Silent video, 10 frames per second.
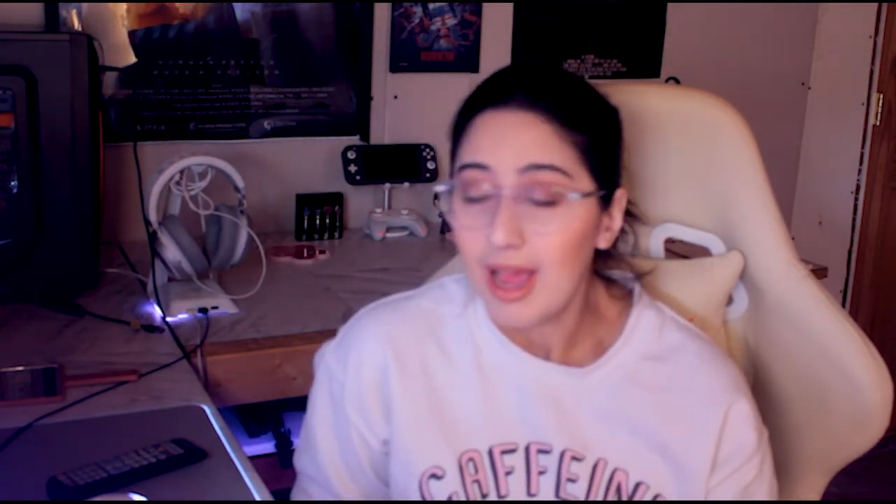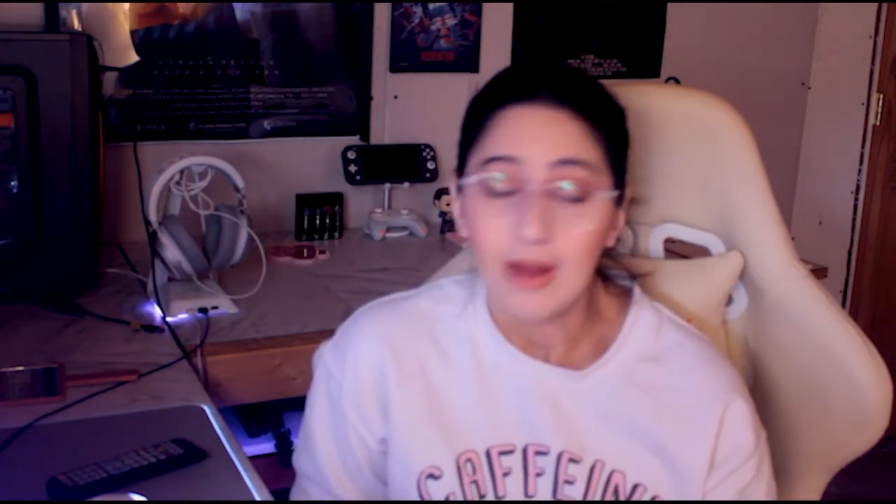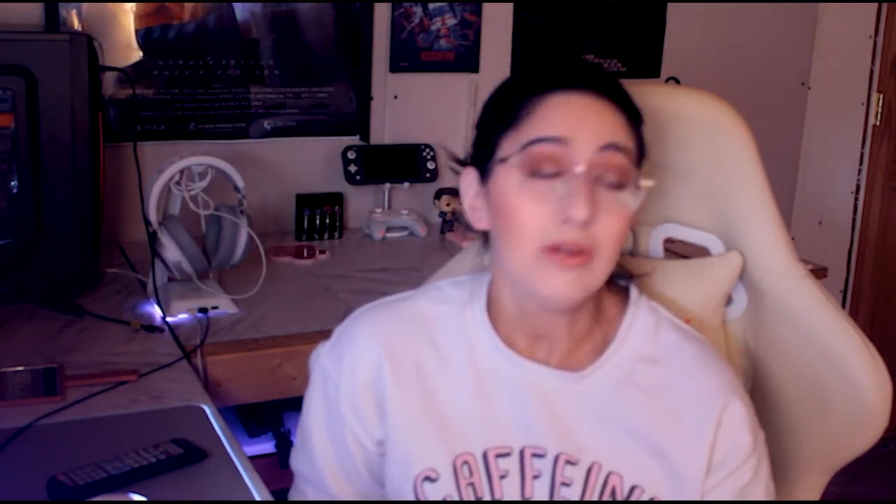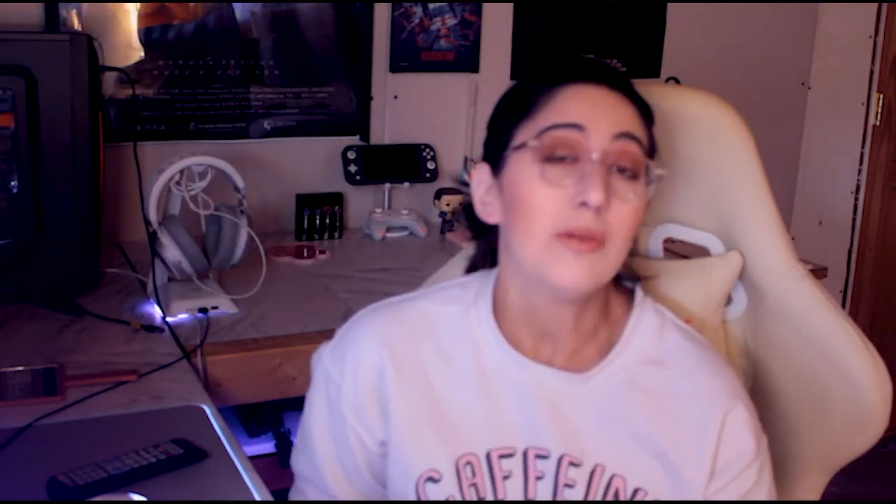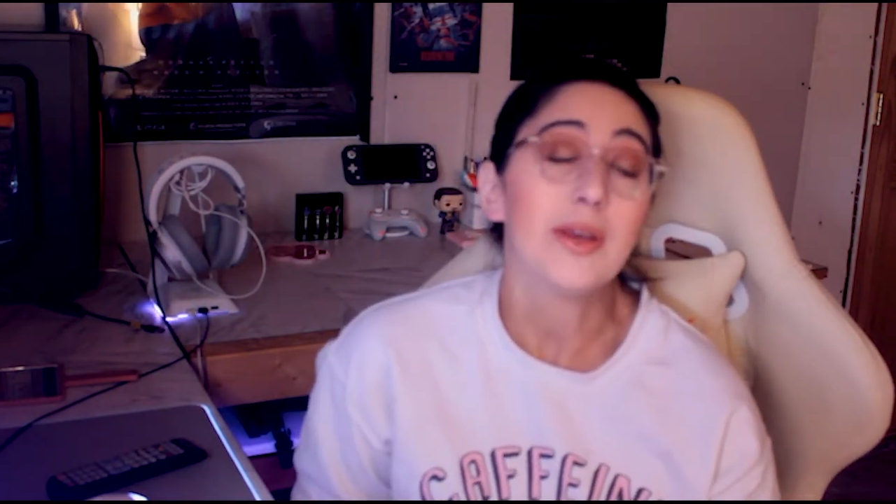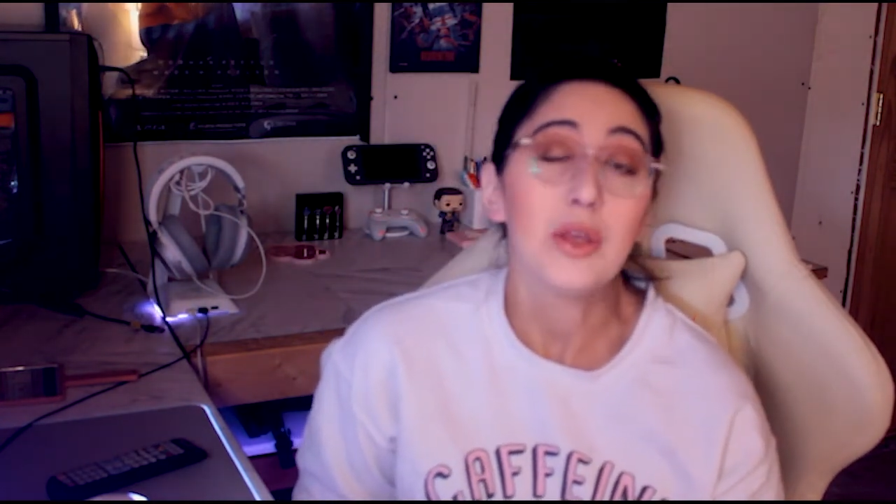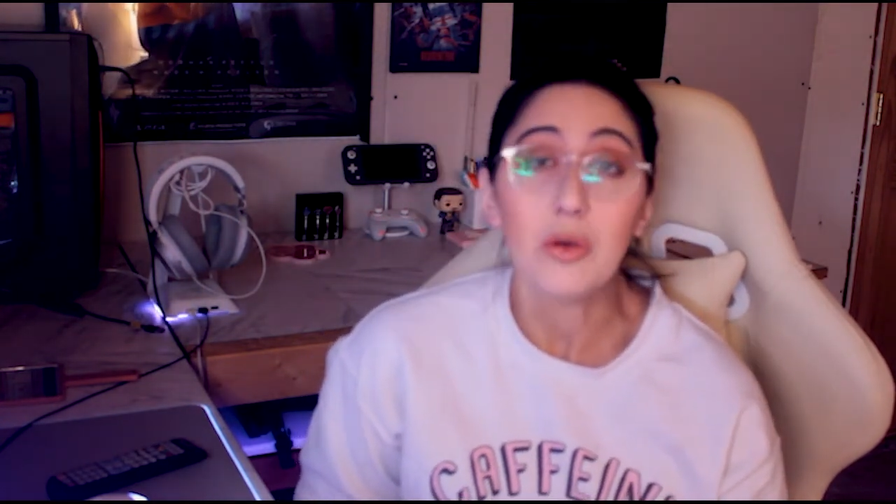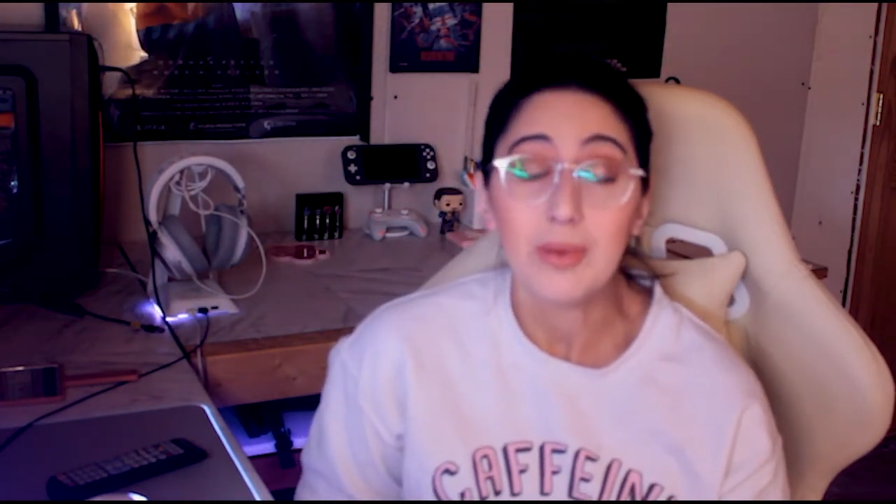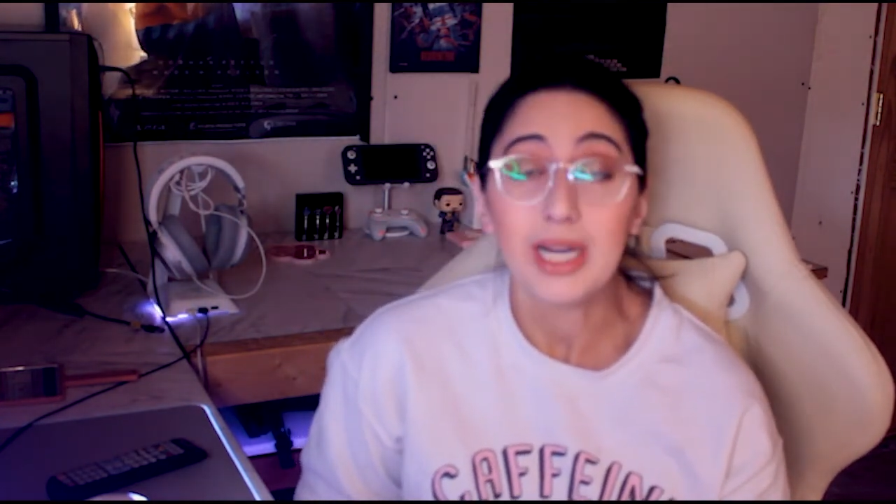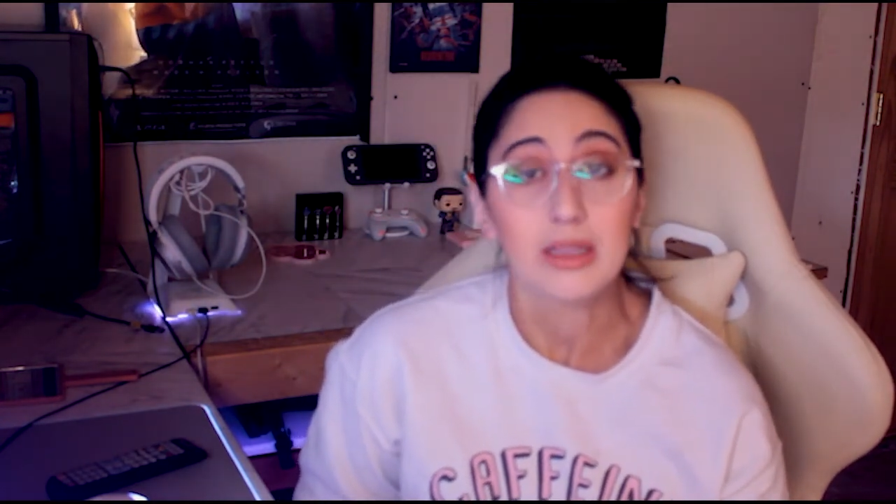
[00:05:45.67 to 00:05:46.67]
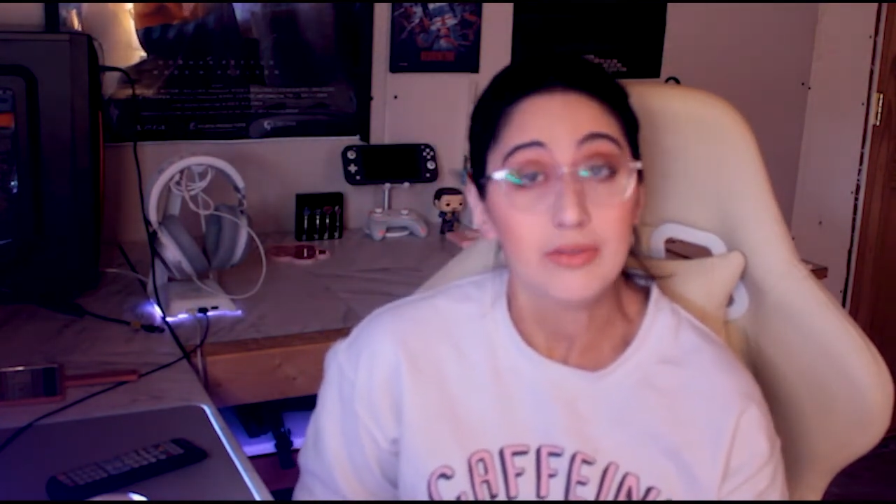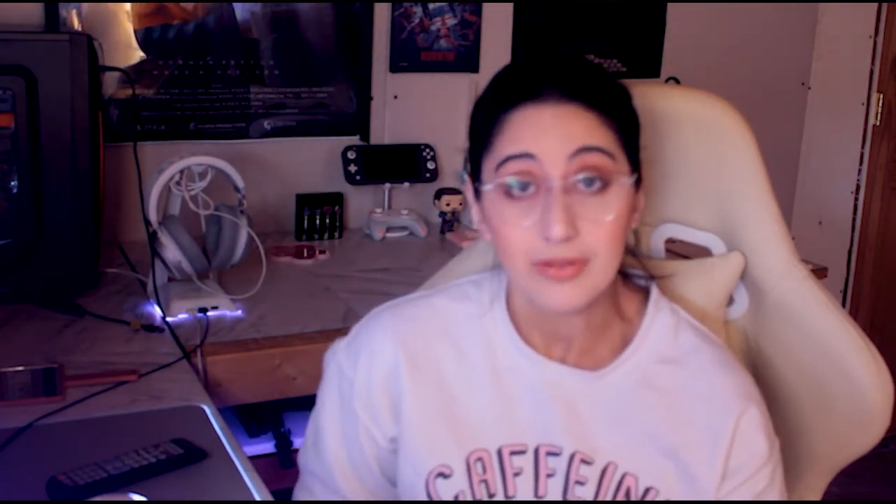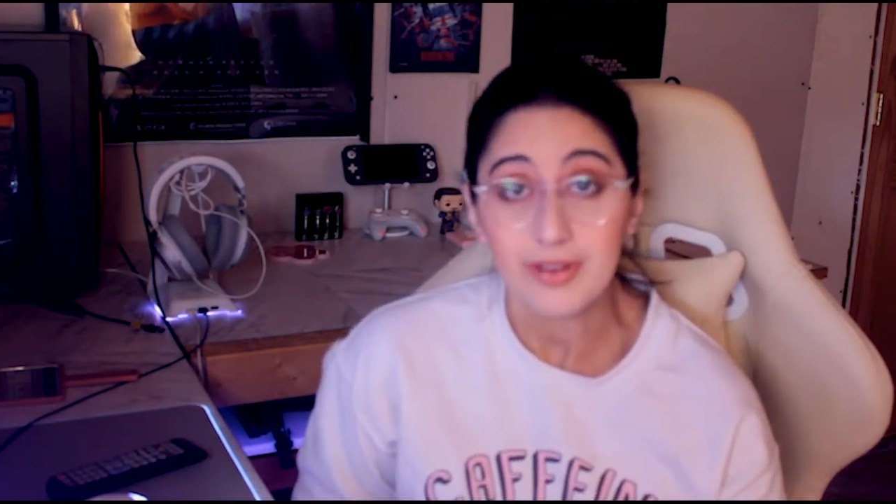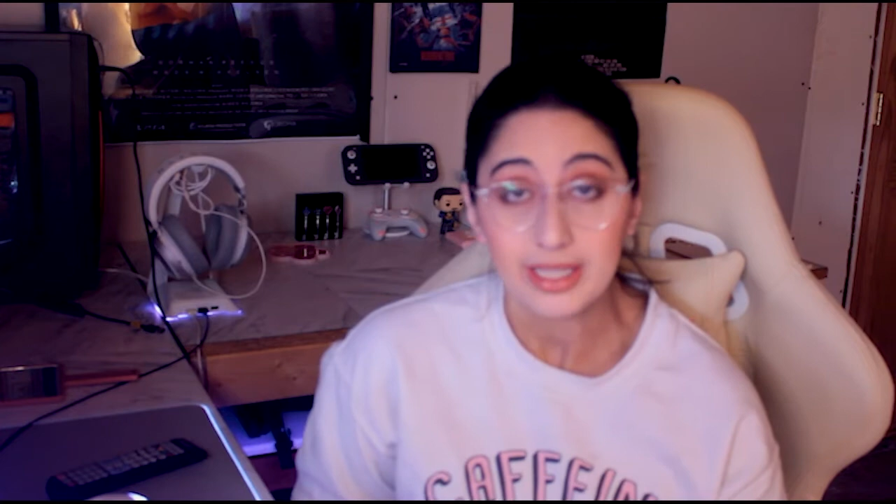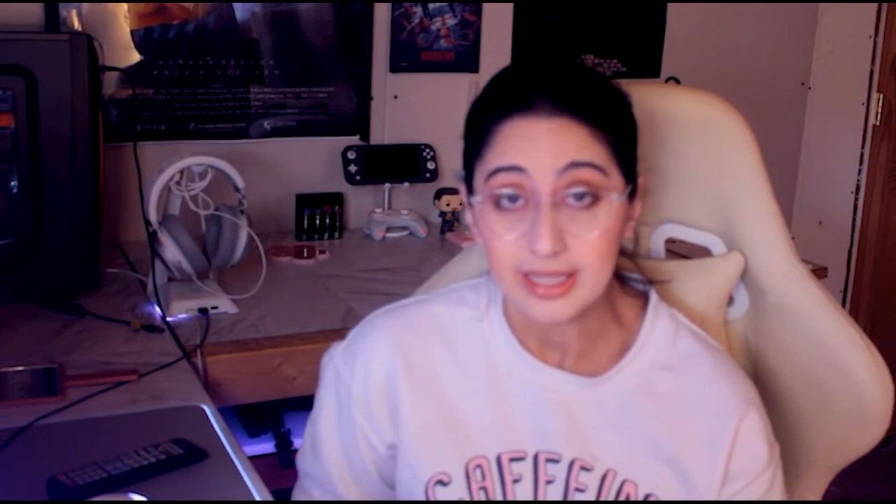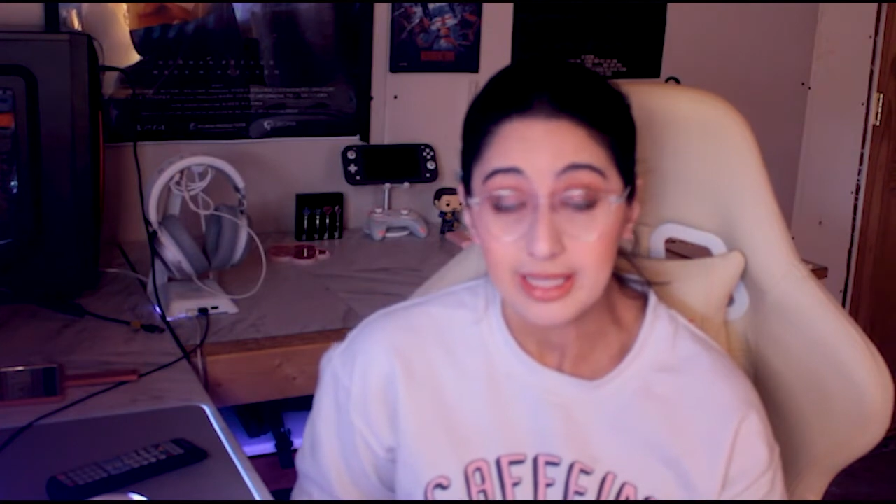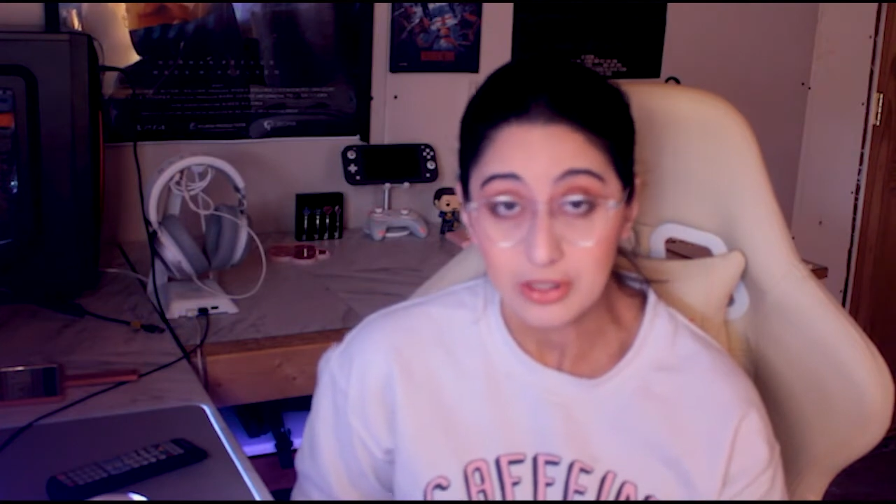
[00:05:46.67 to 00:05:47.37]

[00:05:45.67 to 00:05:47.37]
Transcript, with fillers: I don't know about you, but I love the fact that